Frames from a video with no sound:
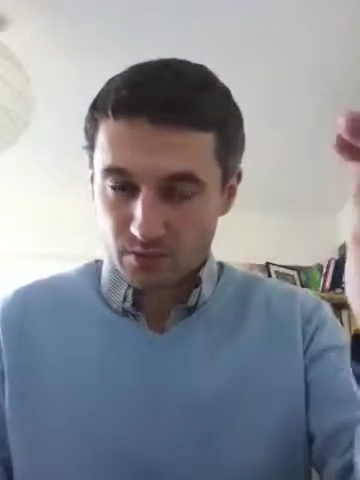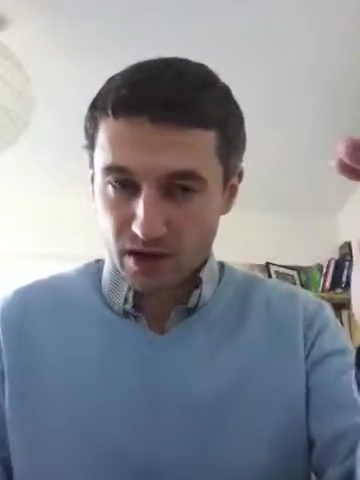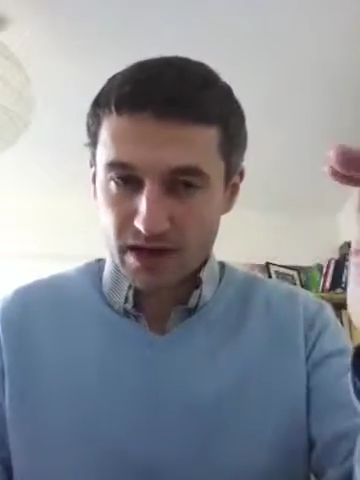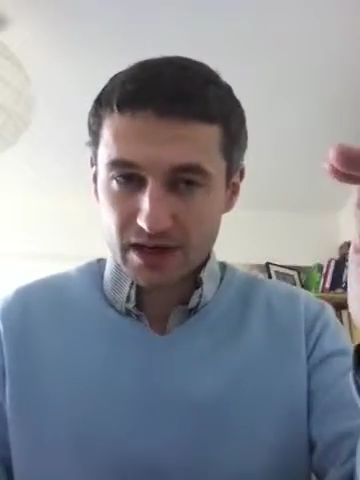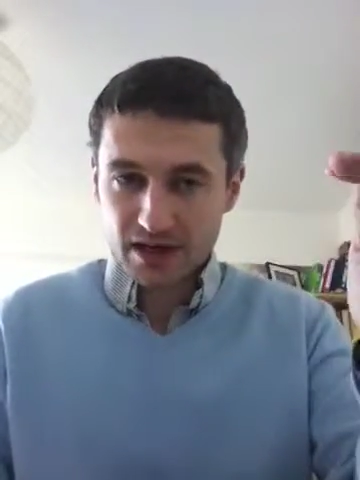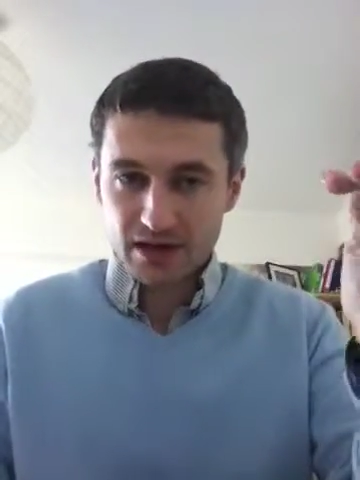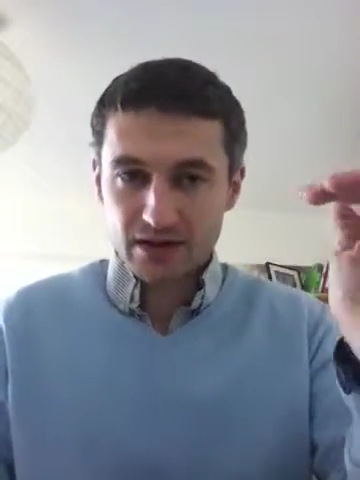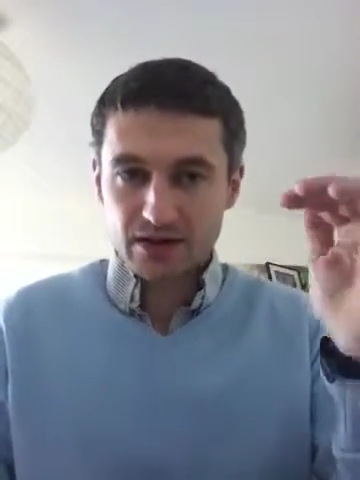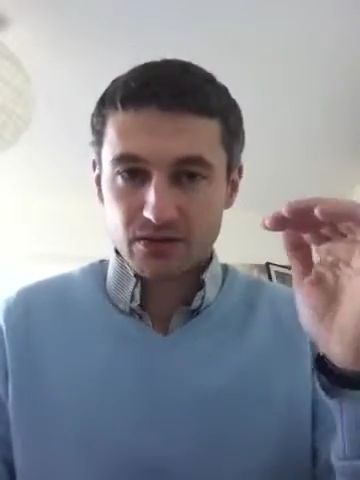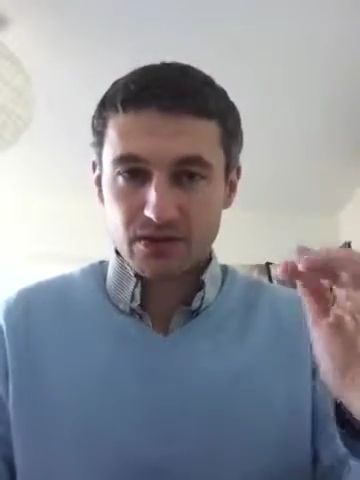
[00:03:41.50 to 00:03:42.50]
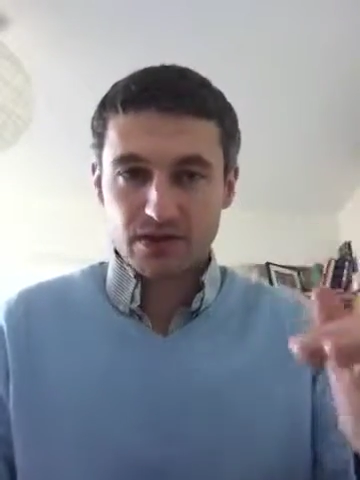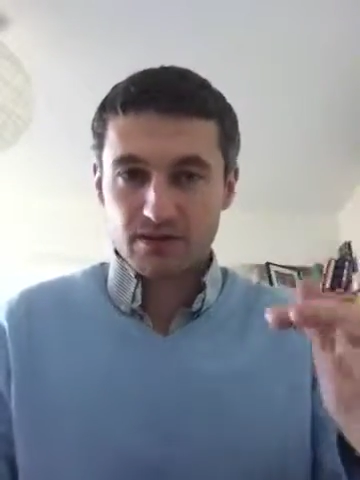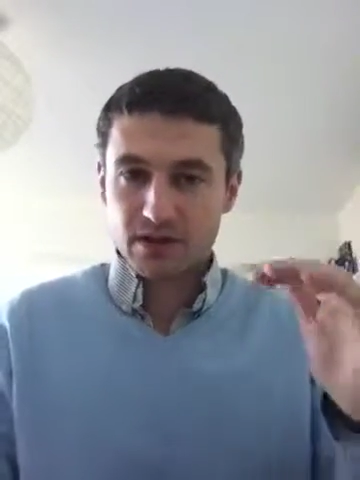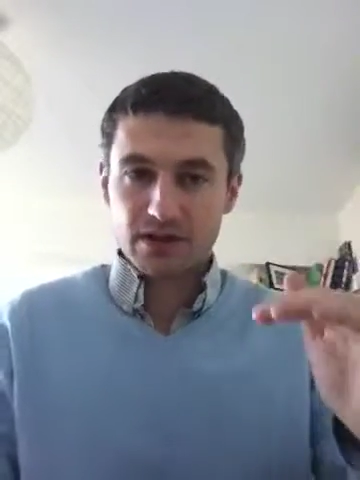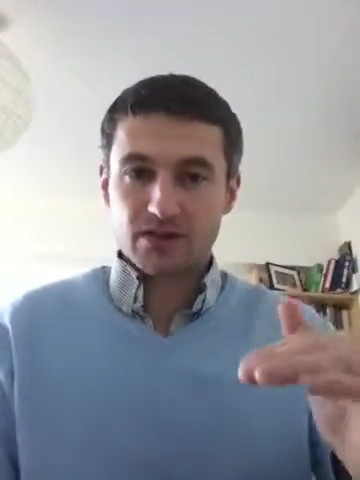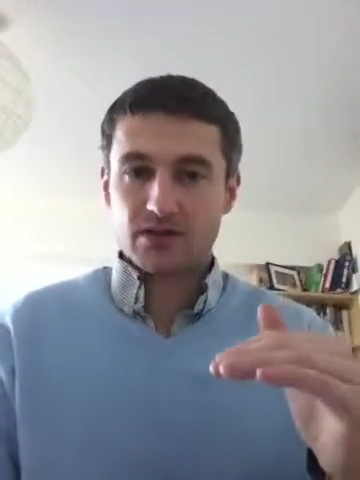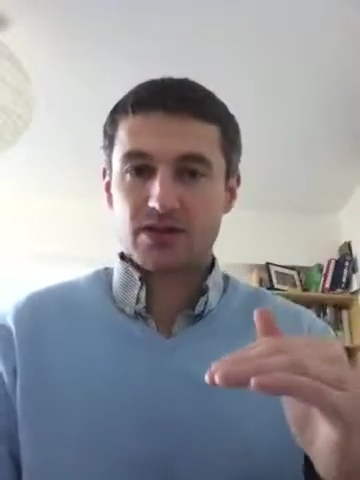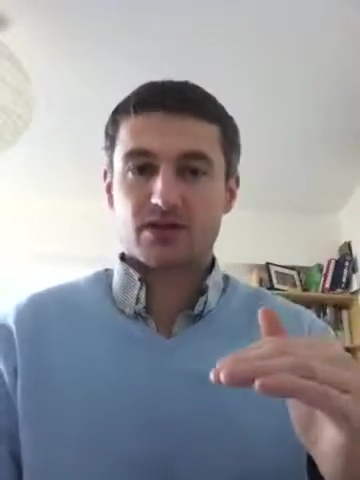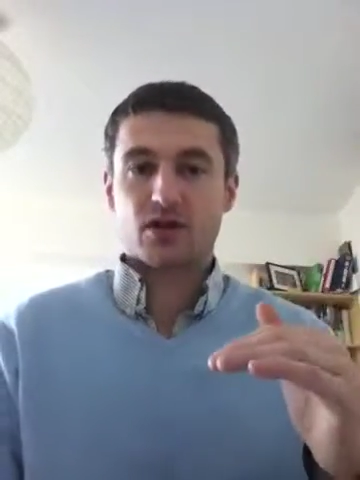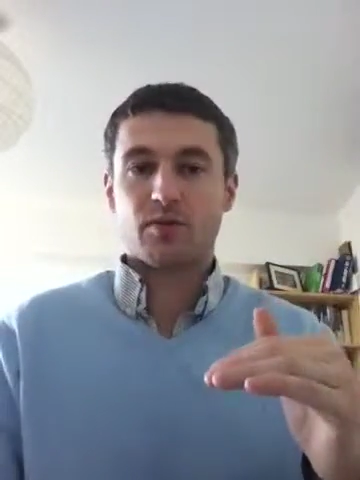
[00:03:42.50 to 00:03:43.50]
break it down into
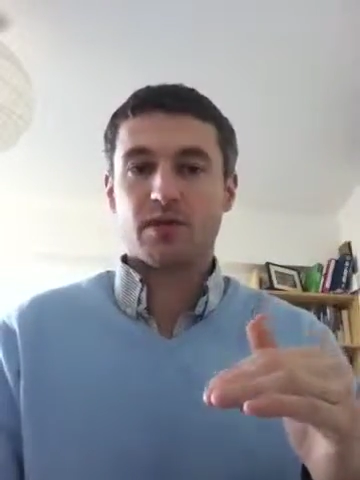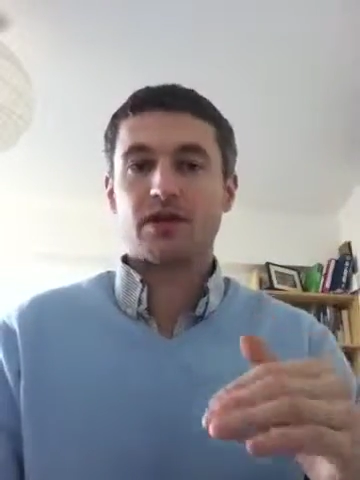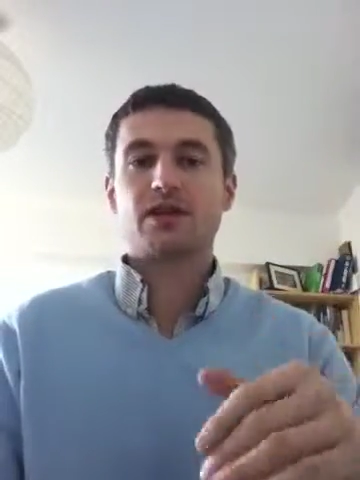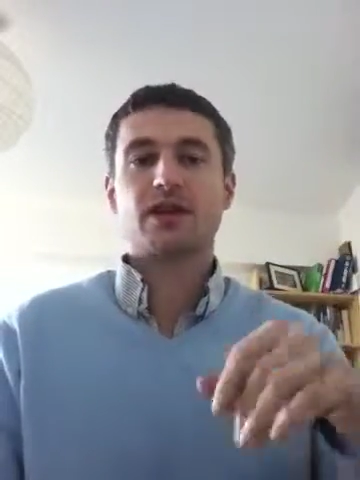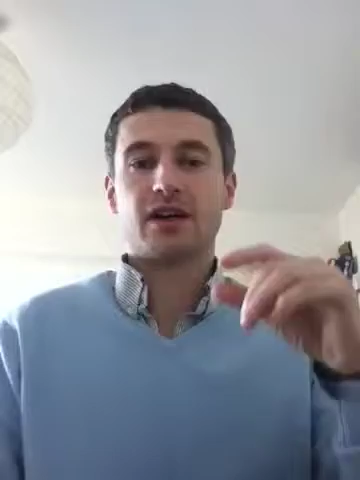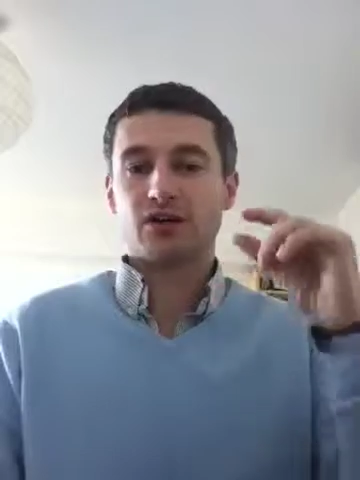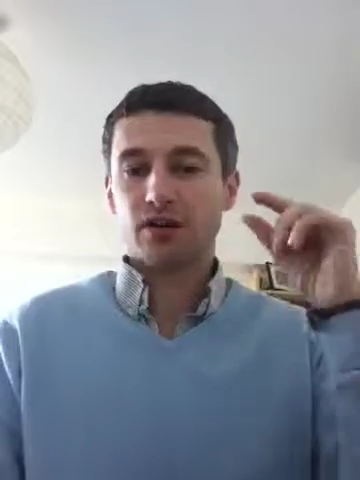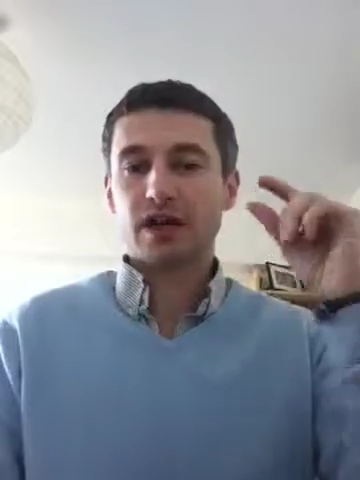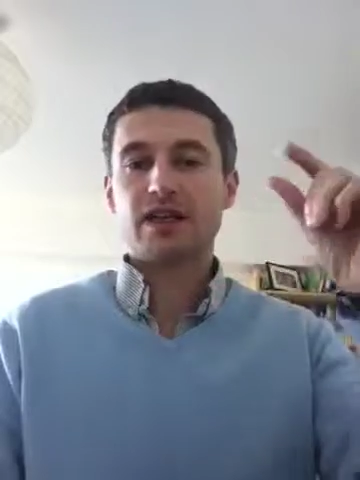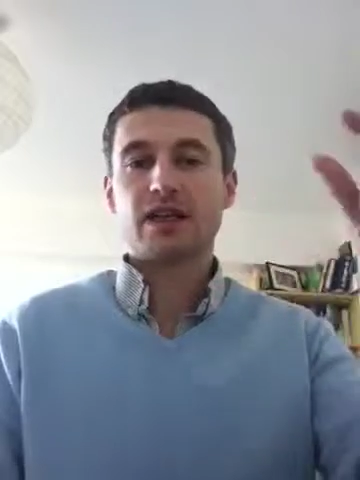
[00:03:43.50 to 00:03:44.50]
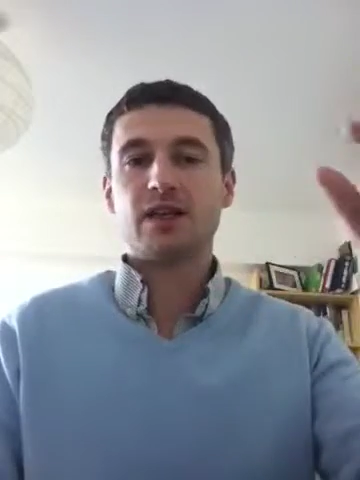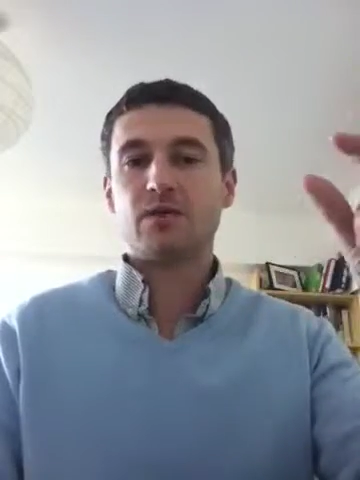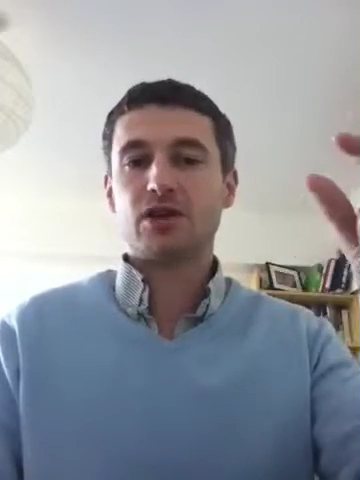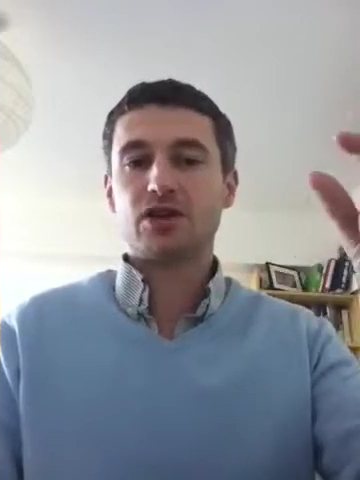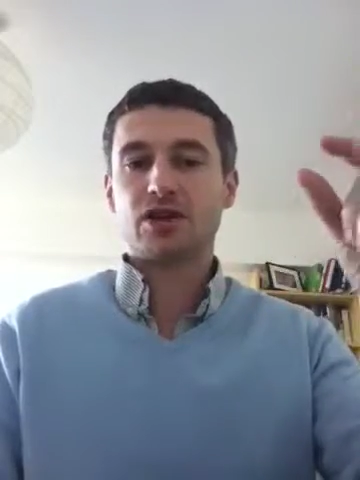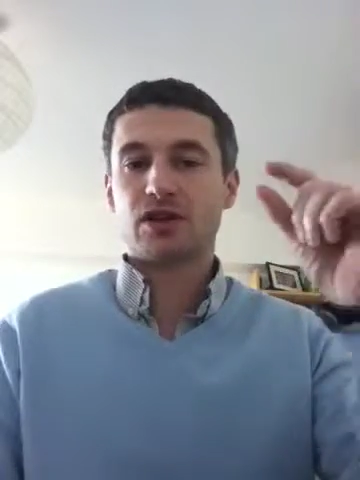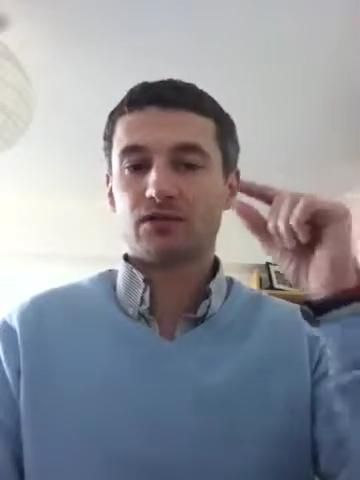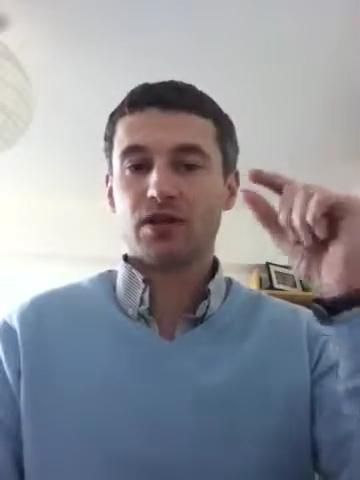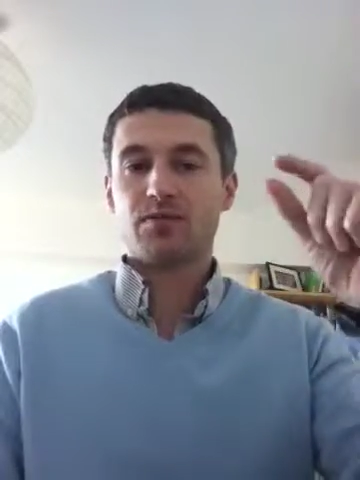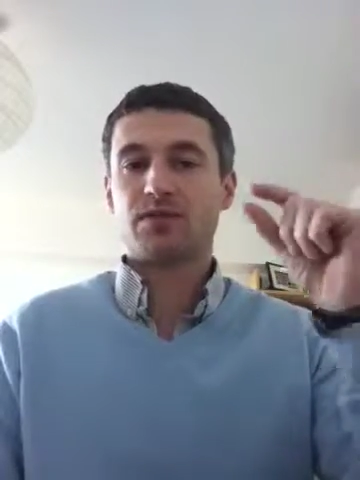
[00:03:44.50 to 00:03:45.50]
its topics and create an image
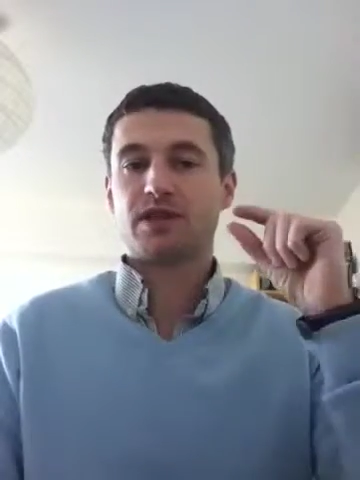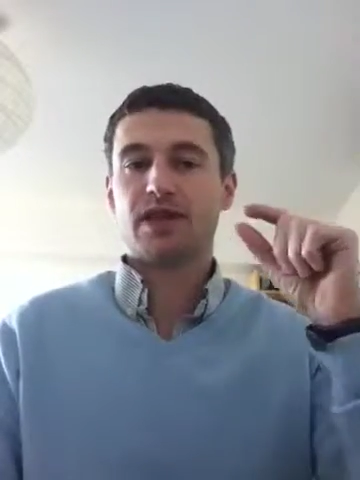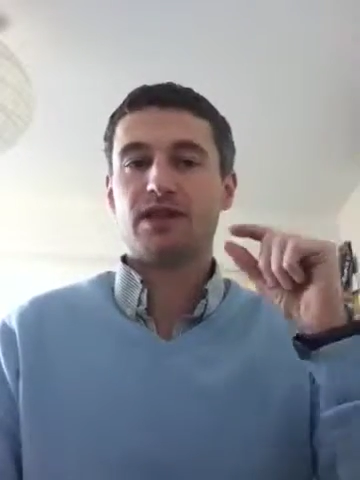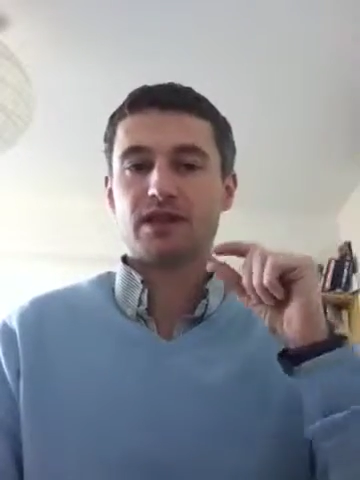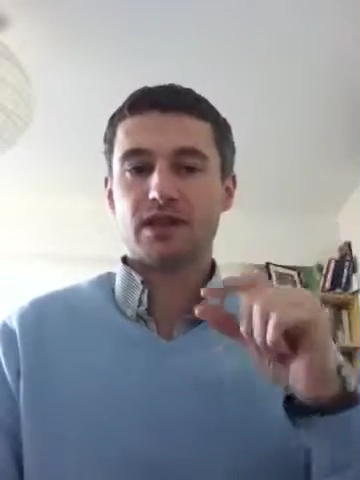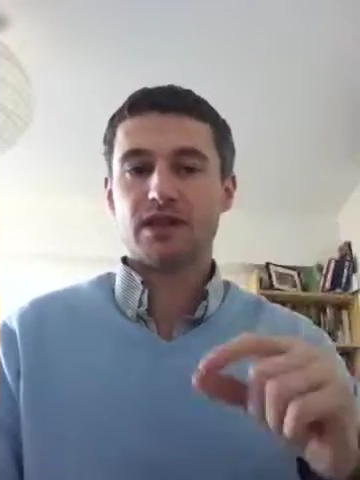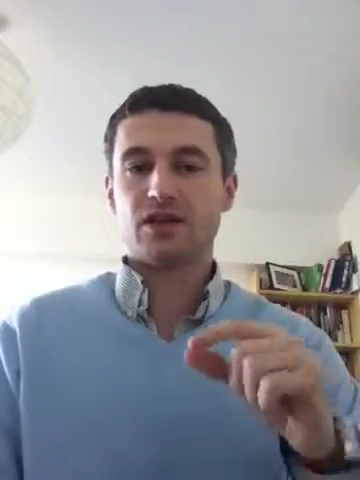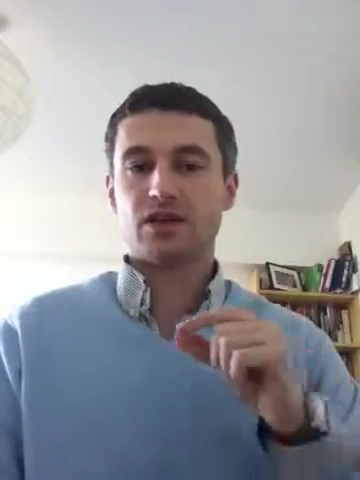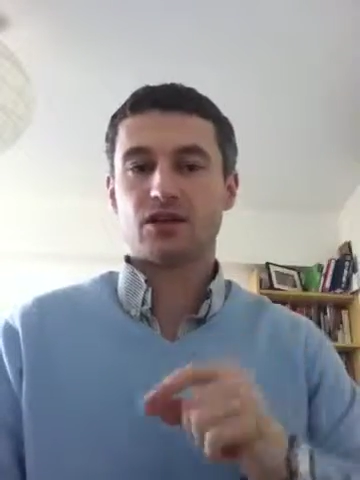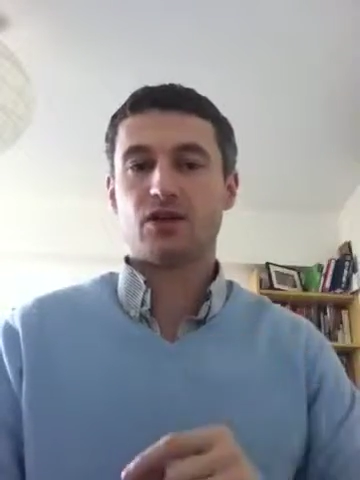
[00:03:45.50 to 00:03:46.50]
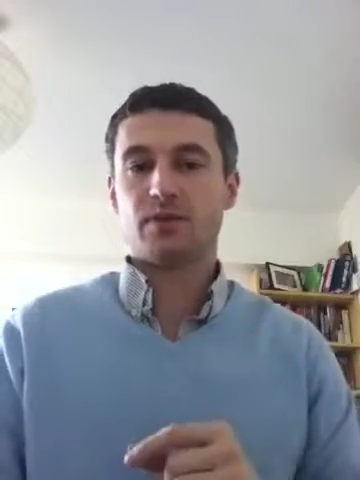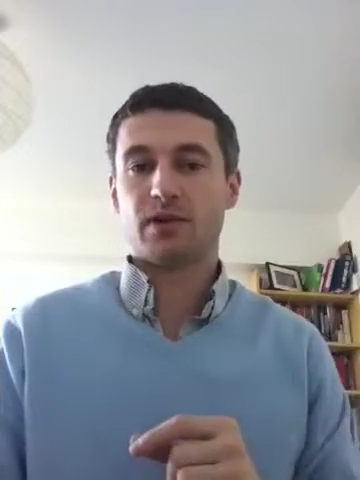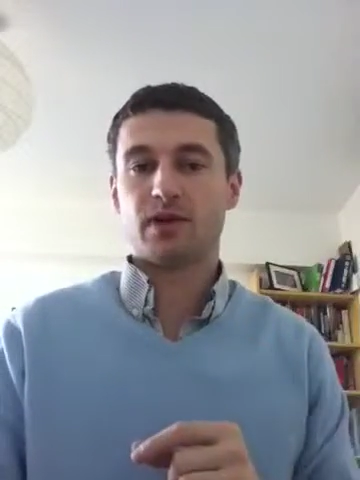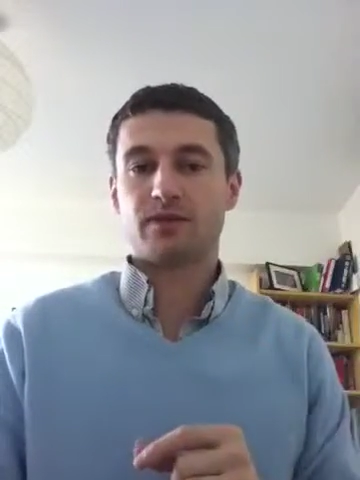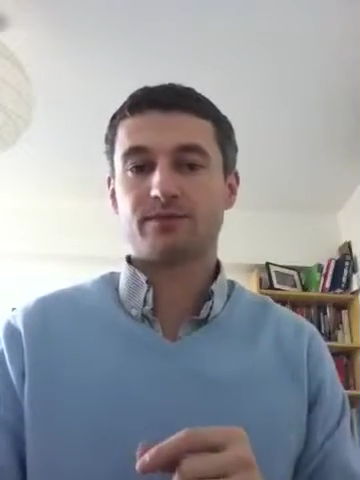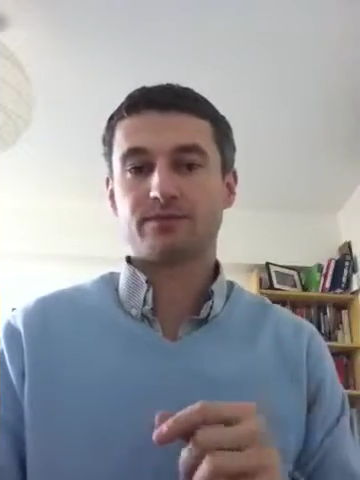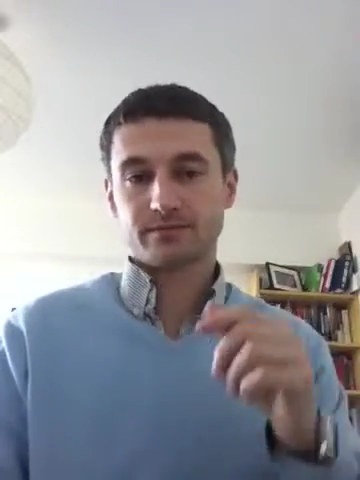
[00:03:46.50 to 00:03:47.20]
that represents each topic.